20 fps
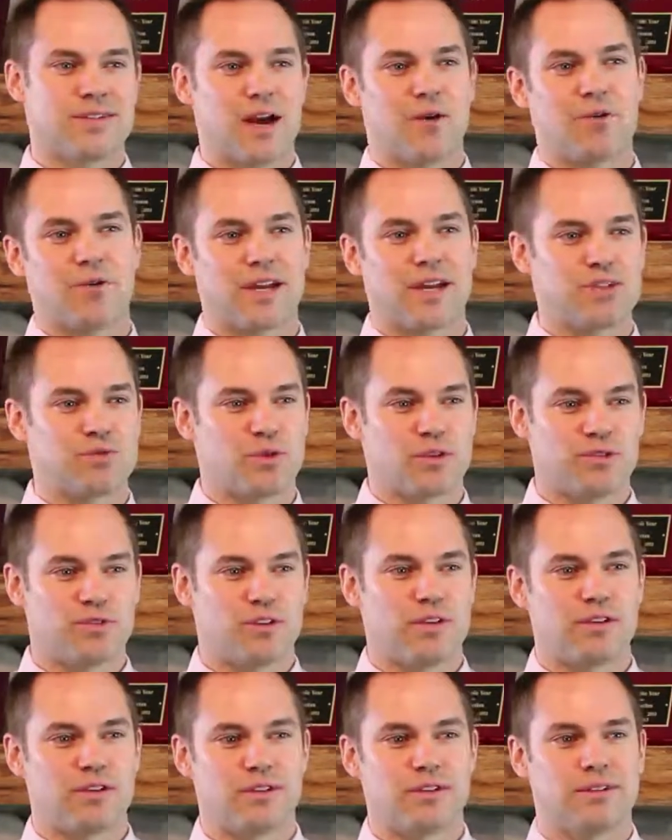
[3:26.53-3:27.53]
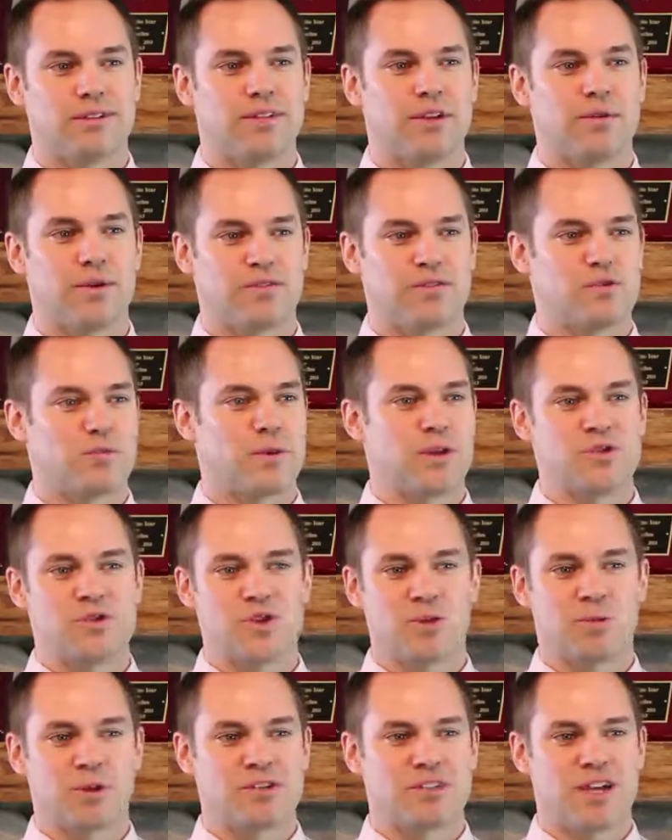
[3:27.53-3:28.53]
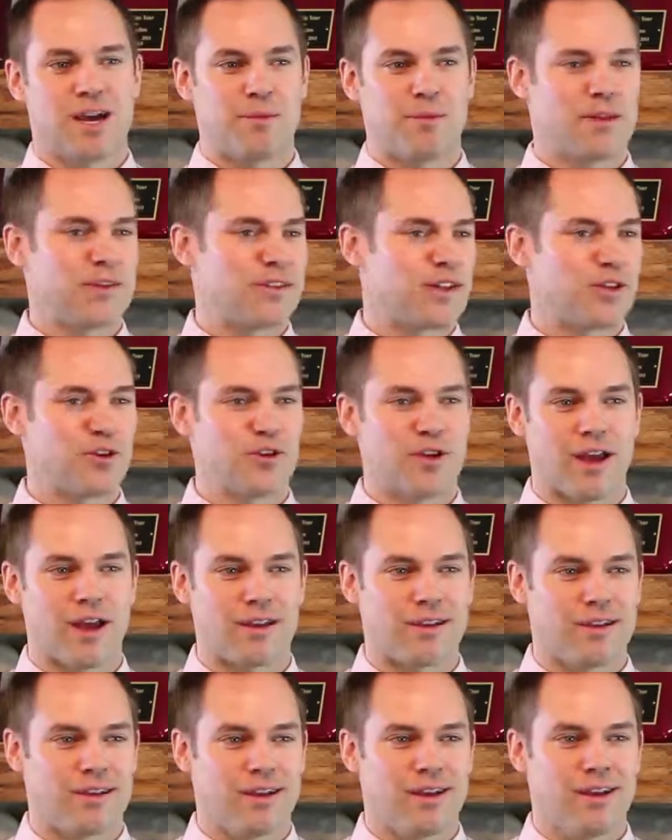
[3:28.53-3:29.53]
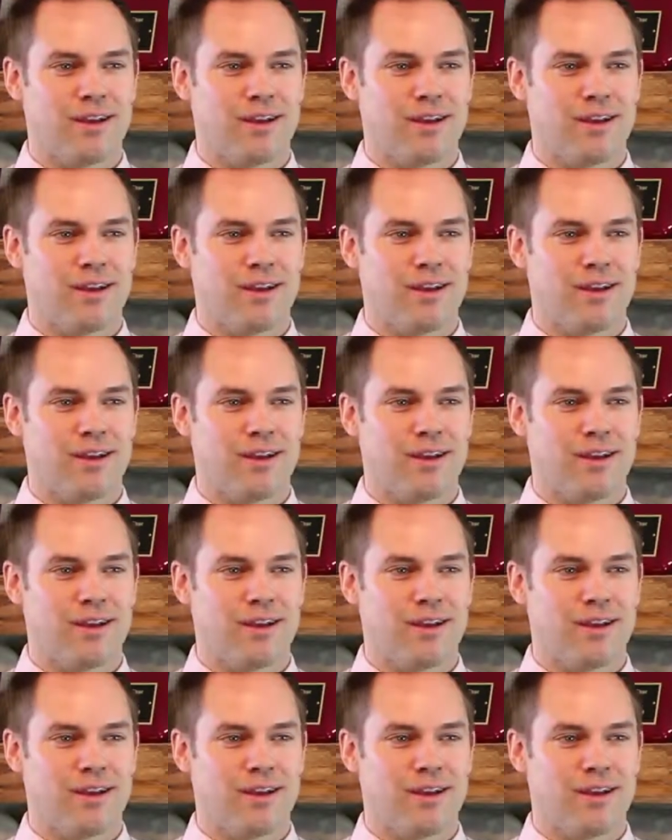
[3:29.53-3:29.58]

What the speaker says: nowadays we feel that we have to spend so much time on the internet